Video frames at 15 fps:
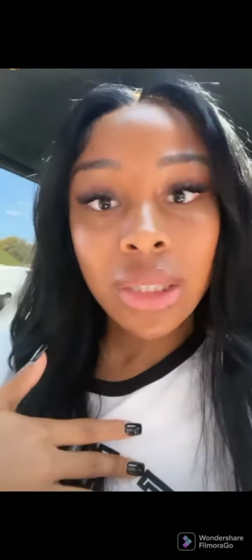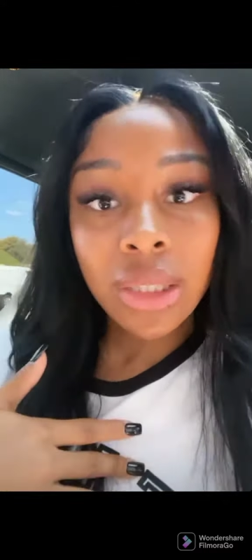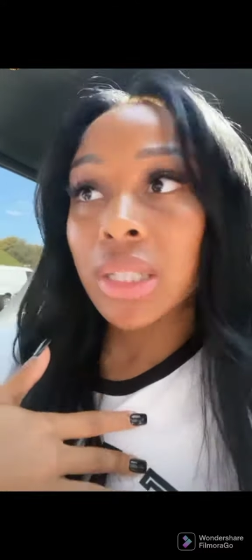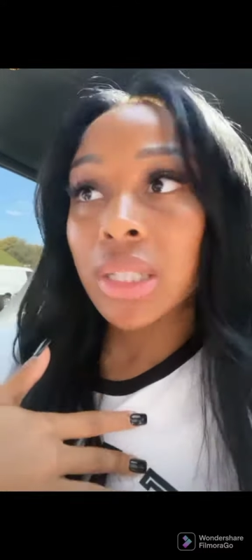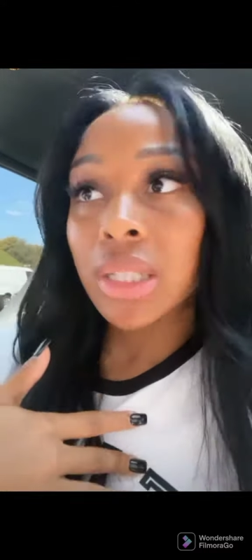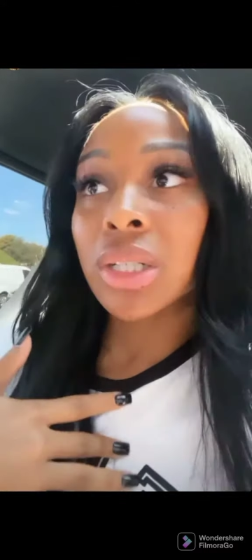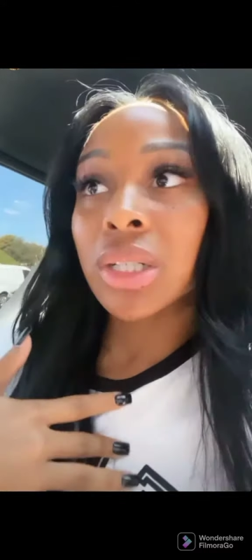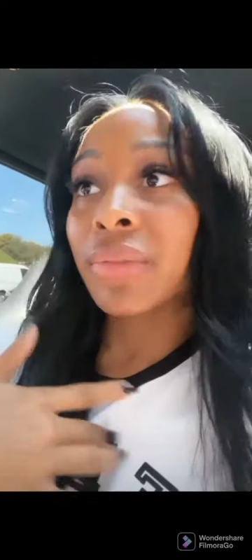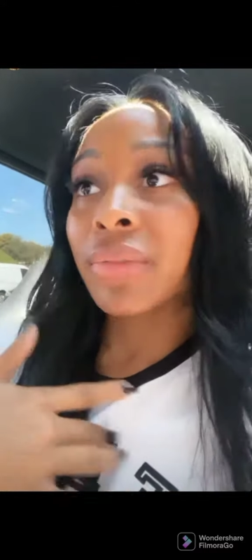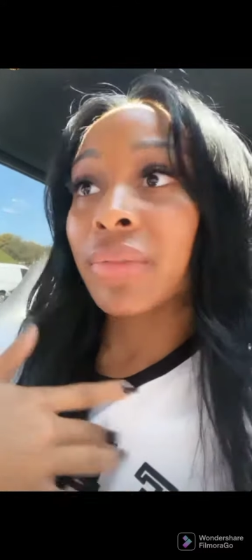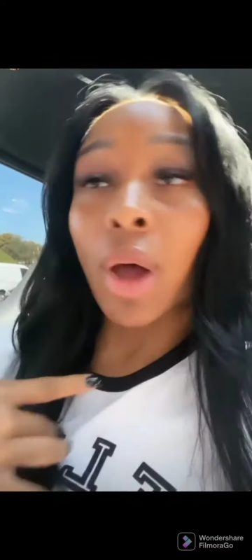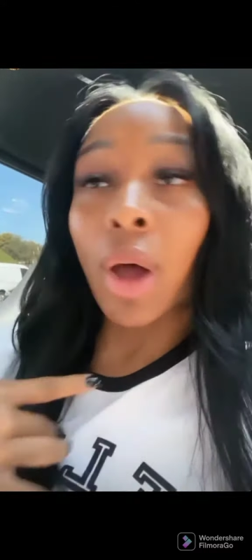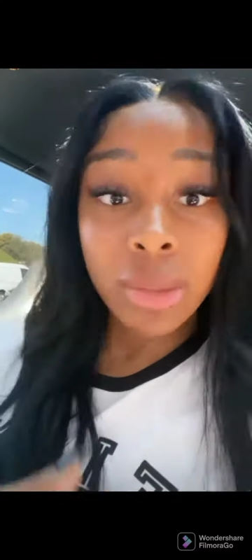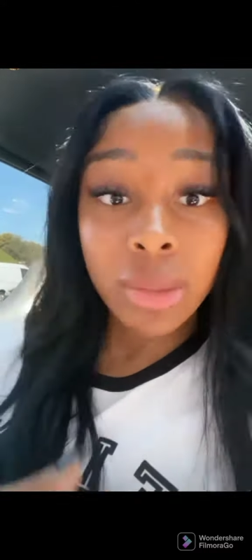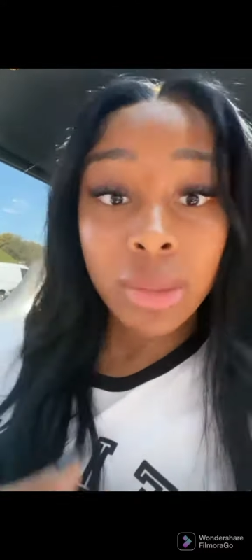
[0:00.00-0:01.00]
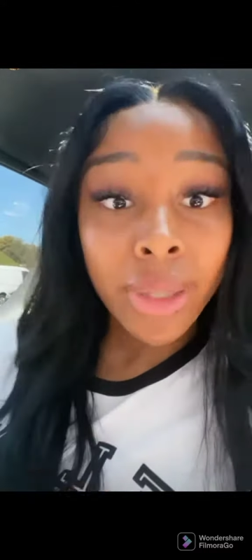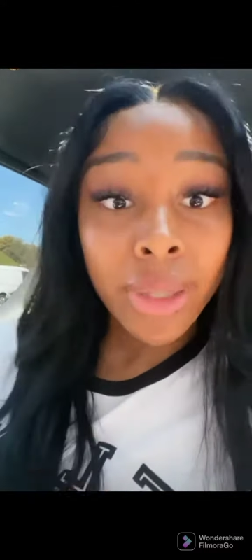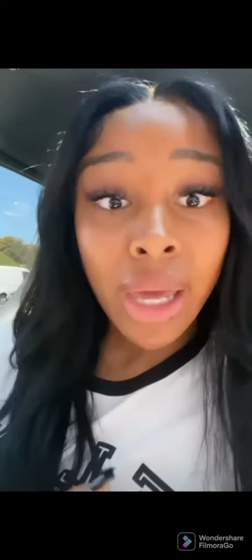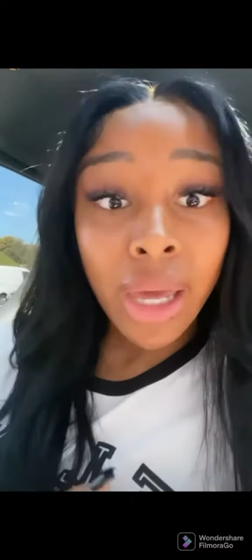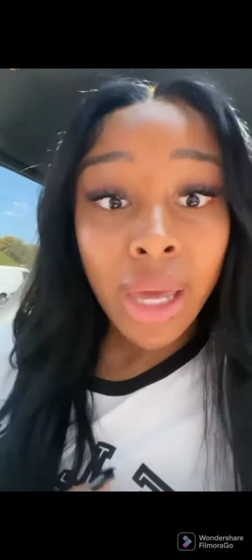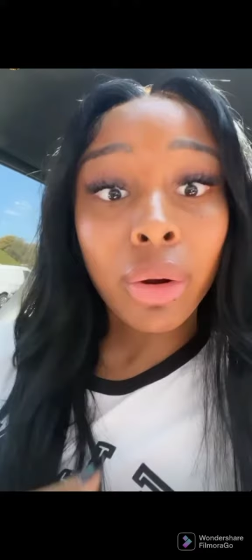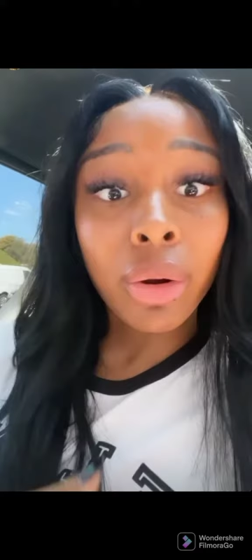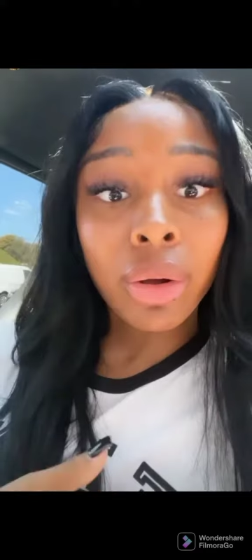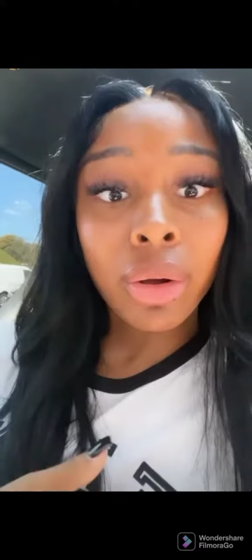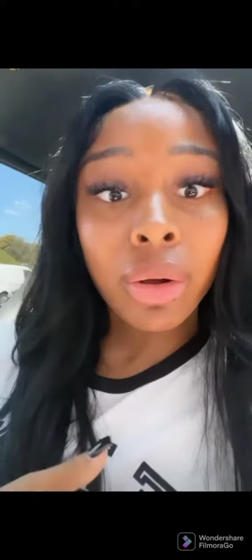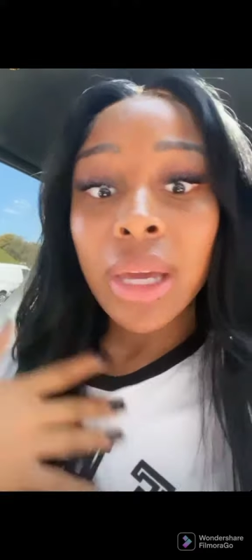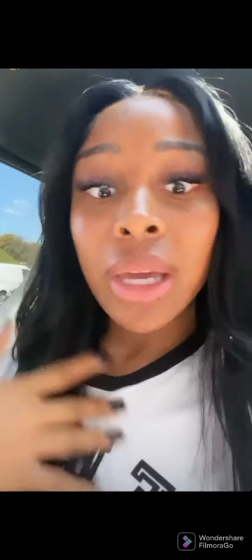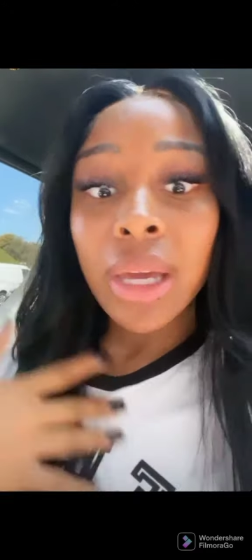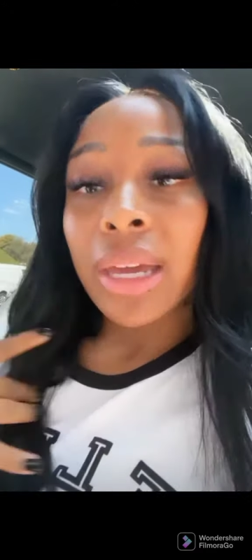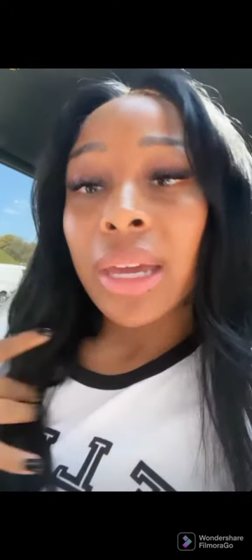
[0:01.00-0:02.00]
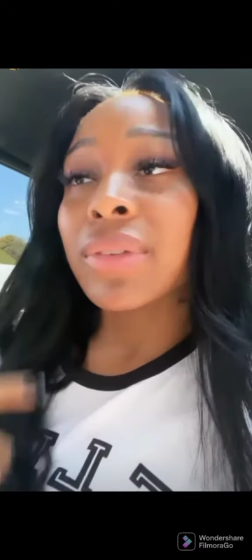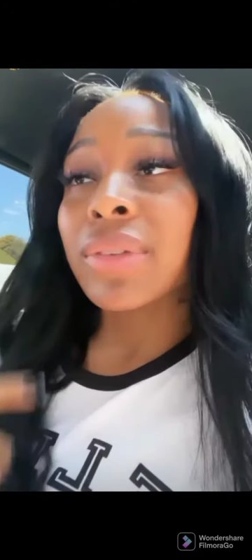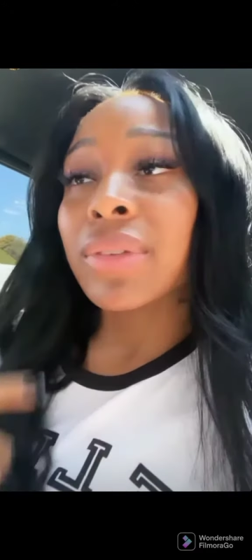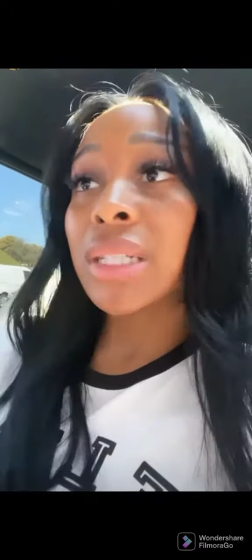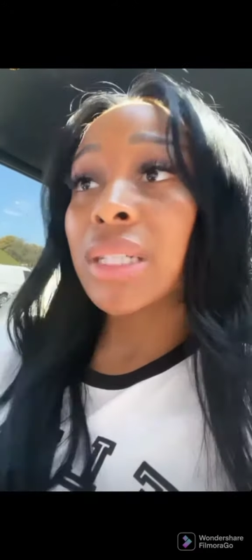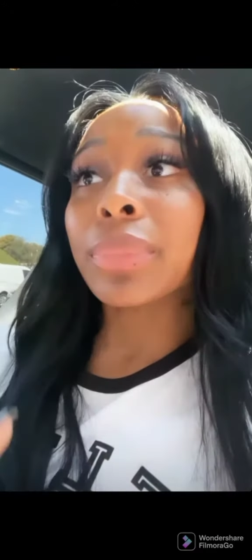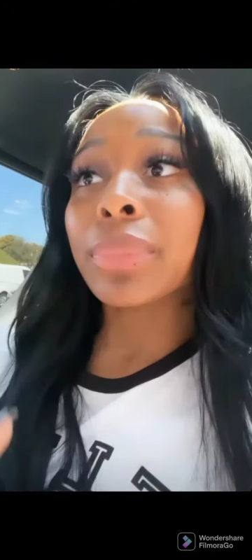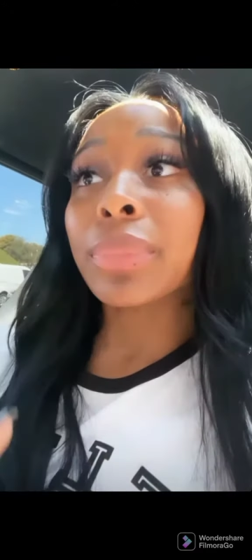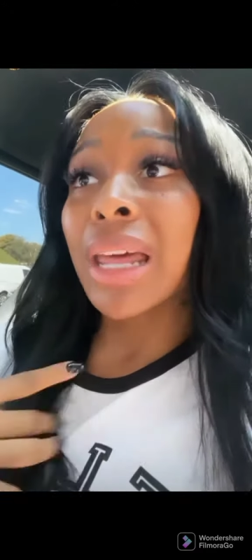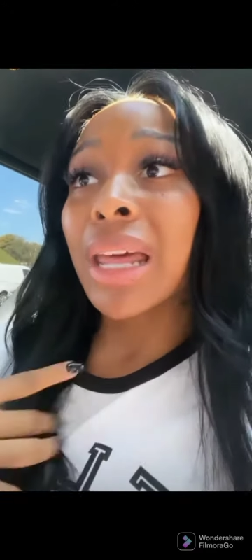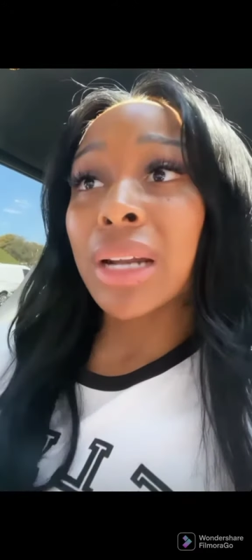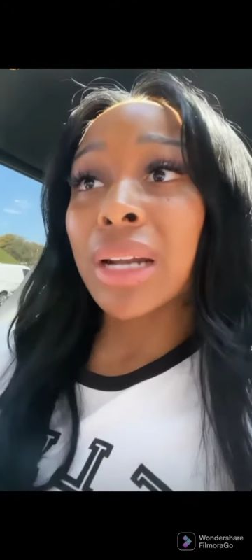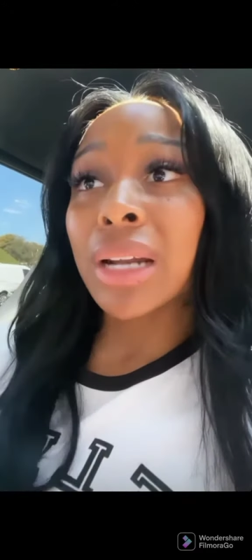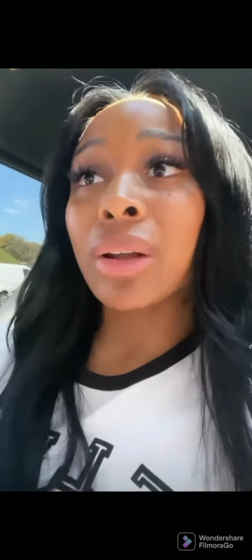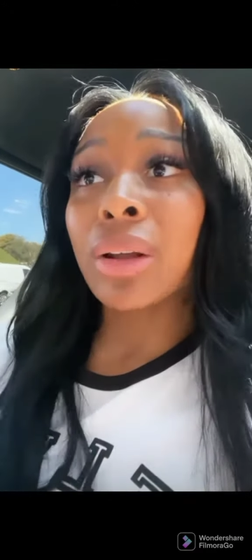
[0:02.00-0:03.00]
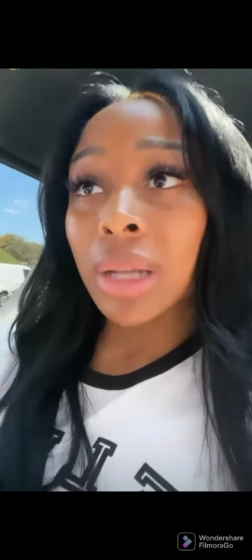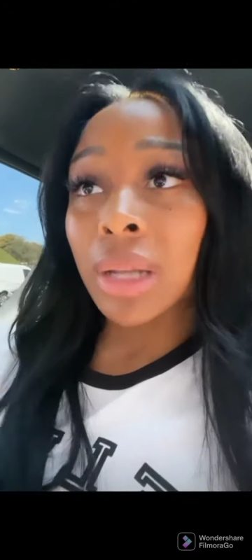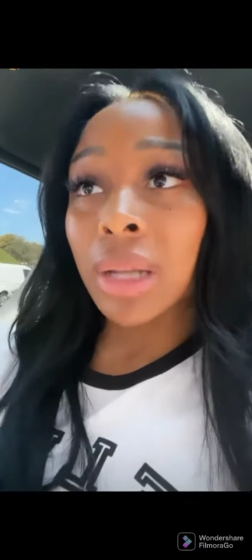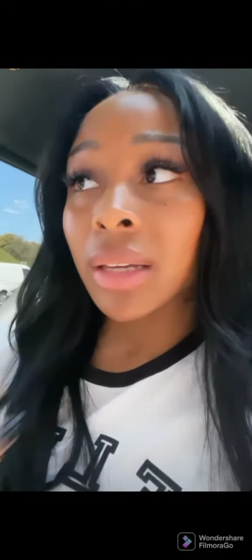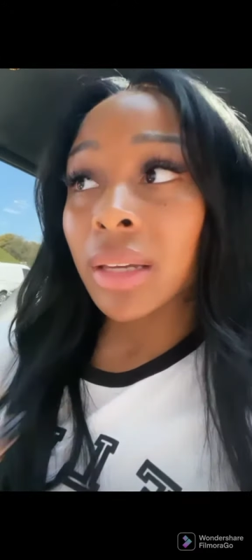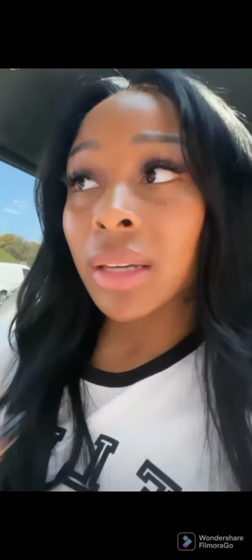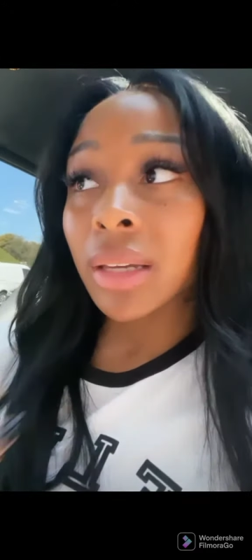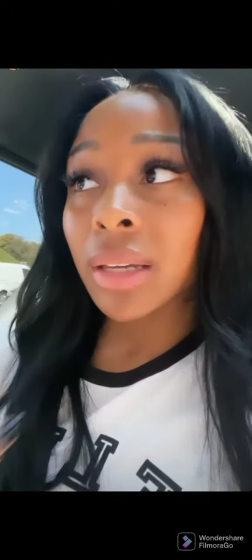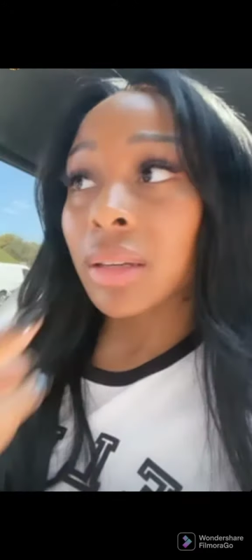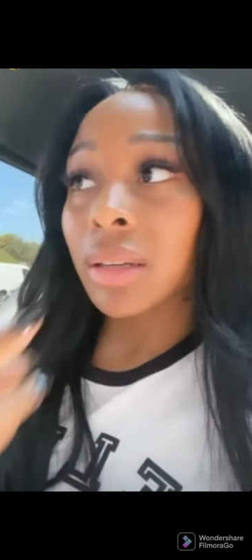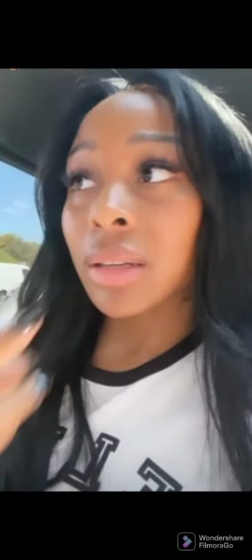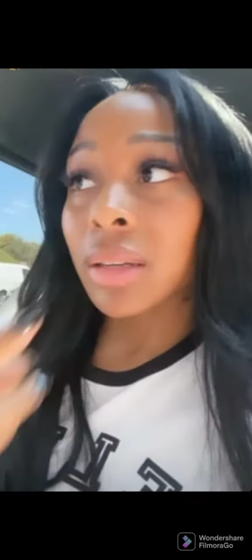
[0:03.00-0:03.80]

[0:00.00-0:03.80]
If it's something that I don't like, I'm gonna pay to get it done.